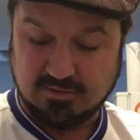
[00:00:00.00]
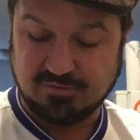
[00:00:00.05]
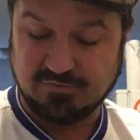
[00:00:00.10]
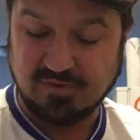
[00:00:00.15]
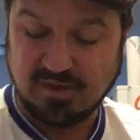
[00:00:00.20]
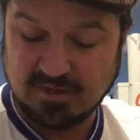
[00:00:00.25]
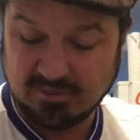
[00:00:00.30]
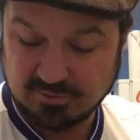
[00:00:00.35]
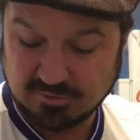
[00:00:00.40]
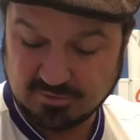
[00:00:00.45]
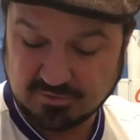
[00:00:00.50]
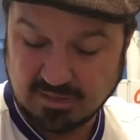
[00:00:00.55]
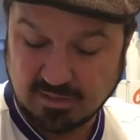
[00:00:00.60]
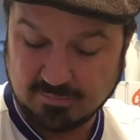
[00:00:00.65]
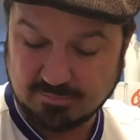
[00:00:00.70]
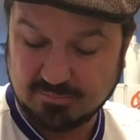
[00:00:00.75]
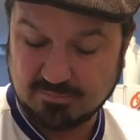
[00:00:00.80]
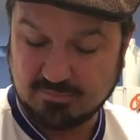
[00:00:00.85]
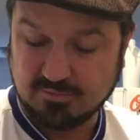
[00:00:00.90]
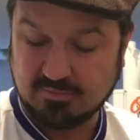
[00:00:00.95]
final
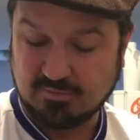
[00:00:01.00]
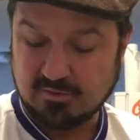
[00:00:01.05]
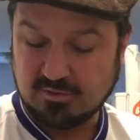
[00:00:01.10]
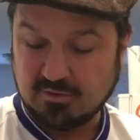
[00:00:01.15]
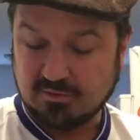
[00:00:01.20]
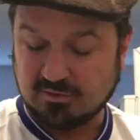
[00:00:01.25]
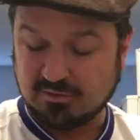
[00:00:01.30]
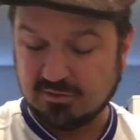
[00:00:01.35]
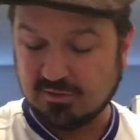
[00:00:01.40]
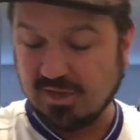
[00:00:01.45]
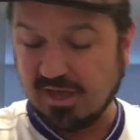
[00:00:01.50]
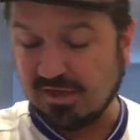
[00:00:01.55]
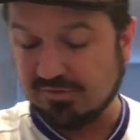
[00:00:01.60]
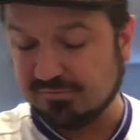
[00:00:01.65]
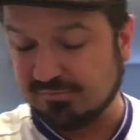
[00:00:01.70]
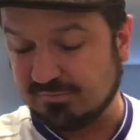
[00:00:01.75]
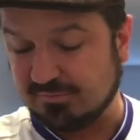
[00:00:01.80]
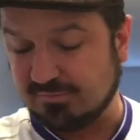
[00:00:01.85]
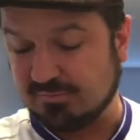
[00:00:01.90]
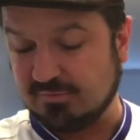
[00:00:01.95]
step. So you
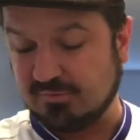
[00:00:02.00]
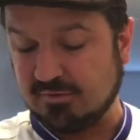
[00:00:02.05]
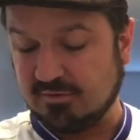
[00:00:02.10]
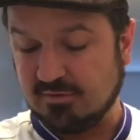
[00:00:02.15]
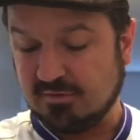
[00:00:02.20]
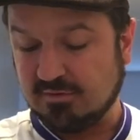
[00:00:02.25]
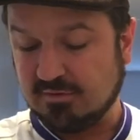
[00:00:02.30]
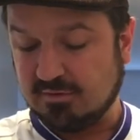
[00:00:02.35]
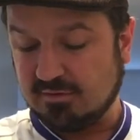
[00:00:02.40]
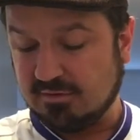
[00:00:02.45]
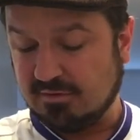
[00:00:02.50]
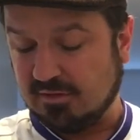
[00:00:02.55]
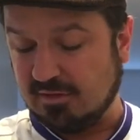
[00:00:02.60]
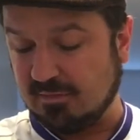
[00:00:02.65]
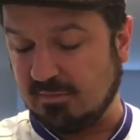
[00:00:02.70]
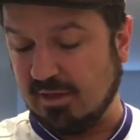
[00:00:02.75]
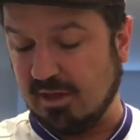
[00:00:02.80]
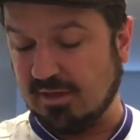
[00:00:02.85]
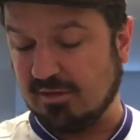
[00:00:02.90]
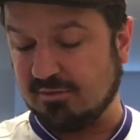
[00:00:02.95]
have
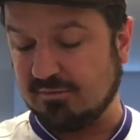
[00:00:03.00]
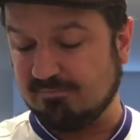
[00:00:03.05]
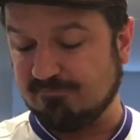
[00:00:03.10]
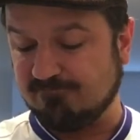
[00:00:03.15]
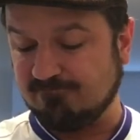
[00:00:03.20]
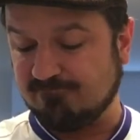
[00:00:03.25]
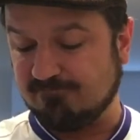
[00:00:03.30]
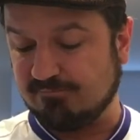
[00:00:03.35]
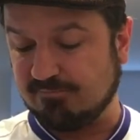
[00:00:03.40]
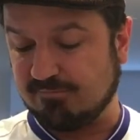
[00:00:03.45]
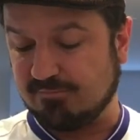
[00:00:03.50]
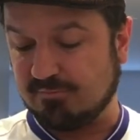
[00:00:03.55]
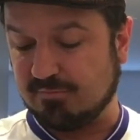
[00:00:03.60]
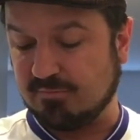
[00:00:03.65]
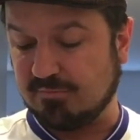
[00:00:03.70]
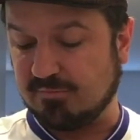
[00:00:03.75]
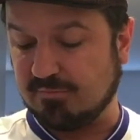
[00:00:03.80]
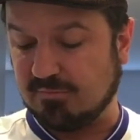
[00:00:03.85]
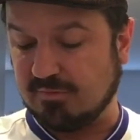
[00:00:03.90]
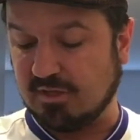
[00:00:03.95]
about
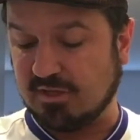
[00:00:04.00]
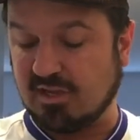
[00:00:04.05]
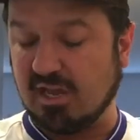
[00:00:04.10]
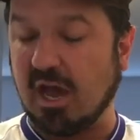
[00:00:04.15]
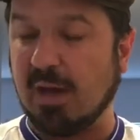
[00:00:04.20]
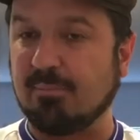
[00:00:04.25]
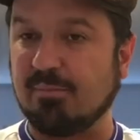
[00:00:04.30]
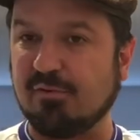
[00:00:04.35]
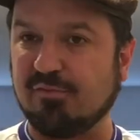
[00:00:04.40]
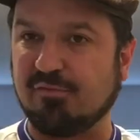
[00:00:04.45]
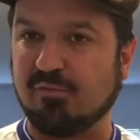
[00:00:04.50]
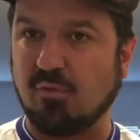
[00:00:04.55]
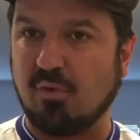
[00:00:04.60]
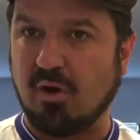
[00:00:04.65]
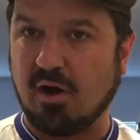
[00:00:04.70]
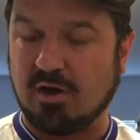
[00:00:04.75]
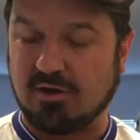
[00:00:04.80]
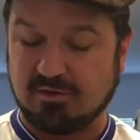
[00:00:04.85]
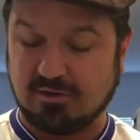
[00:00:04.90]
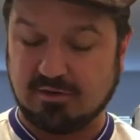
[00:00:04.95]
a cup of
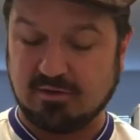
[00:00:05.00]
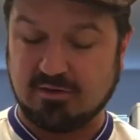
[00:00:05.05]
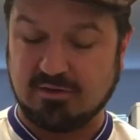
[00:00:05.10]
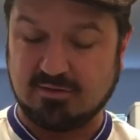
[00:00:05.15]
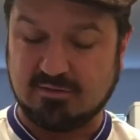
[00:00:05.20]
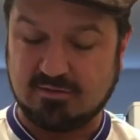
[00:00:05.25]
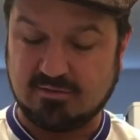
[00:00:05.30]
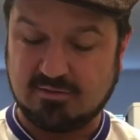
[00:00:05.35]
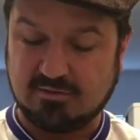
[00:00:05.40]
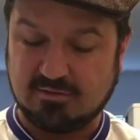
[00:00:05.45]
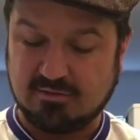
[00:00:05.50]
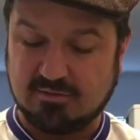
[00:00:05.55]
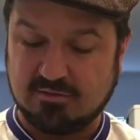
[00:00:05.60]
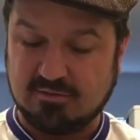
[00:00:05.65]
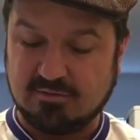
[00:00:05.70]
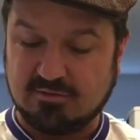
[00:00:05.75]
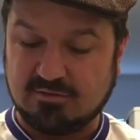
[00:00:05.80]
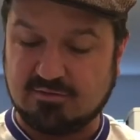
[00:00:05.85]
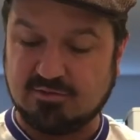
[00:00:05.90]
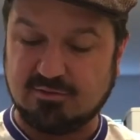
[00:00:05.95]
water
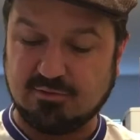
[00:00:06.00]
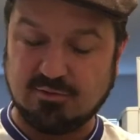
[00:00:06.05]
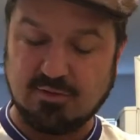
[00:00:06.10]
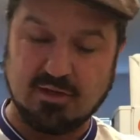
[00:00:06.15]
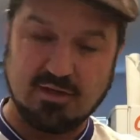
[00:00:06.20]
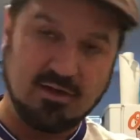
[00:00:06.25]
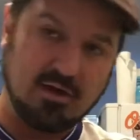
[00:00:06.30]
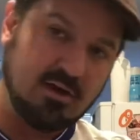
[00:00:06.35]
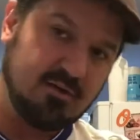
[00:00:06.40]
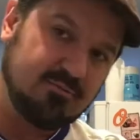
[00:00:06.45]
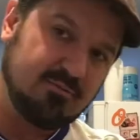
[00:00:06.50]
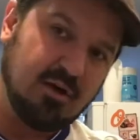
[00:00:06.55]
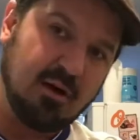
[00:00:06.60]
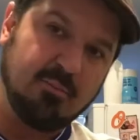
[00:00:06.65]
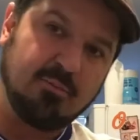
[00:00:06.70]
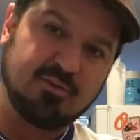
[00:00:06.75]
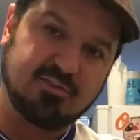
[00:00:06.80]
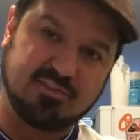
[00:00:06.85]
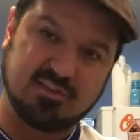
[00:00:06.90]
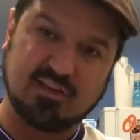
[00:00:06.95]
to
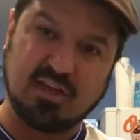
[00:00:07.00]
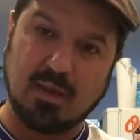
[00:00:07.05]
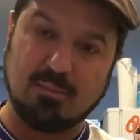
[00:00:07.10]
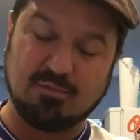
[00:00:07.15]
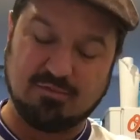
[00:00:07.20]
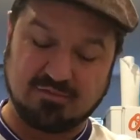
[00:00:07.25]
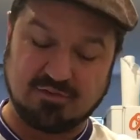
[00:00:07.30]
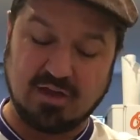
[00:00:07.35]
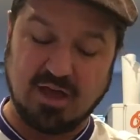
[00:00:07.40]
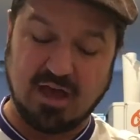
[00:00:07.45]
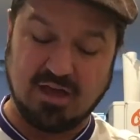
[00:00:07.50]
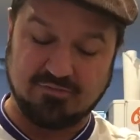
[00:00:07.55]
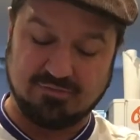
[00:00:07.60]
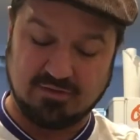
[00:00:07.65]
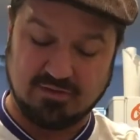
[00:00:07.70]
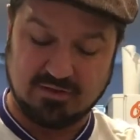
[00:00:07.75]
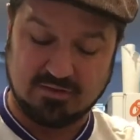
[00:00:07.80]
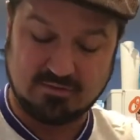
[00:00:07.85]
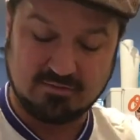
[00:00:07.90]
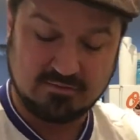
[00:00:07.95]
almost a cup of
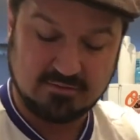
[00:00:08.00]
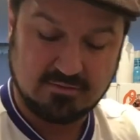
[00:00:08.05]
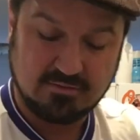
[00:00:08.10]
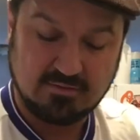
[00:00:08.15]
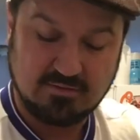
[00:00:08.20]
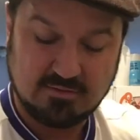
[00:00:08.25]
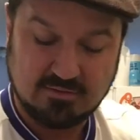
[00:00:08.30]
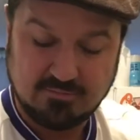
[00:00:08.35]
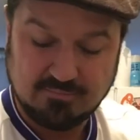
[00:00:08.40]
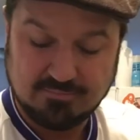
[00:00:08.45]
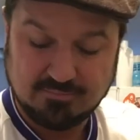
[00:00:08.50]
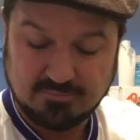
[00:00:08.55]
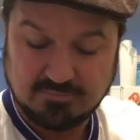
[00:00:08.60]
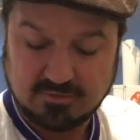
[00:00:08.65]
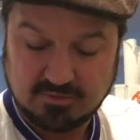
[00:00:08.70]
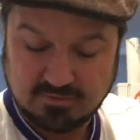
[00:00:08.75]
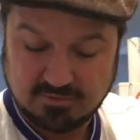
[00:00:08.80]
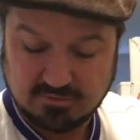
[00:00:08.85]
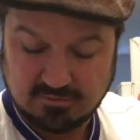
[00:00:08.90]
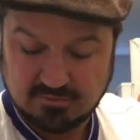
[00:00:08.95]
kava,
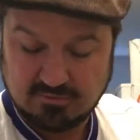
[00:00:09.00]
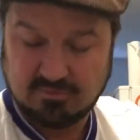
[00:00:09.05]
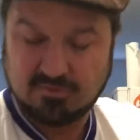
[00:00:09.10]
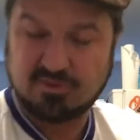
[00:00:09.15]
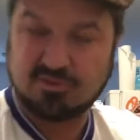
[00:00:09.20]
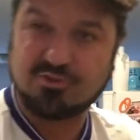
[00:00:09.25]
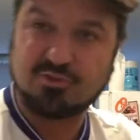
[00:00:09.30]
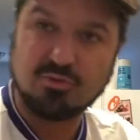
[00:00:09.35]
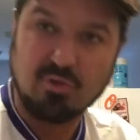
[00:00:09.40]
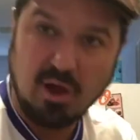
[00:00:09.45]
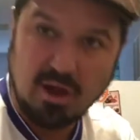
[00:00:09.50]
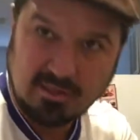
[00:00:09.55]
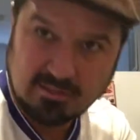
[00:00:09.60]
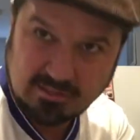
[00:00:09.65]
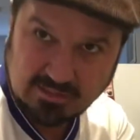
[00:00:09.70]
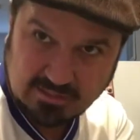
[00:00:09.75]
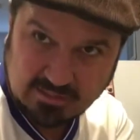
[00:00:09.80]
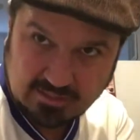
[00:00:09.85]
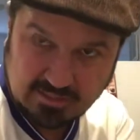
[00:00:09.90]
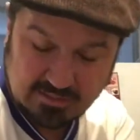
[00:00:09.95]

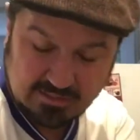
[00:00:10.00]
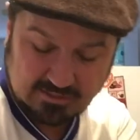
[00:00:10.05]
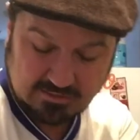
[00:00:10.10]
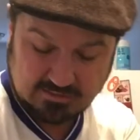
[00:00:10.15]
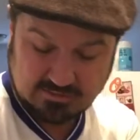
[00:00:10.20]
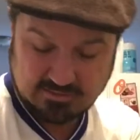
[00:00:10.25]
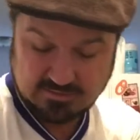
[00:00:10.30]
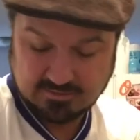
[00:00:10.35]
strongly kneaded,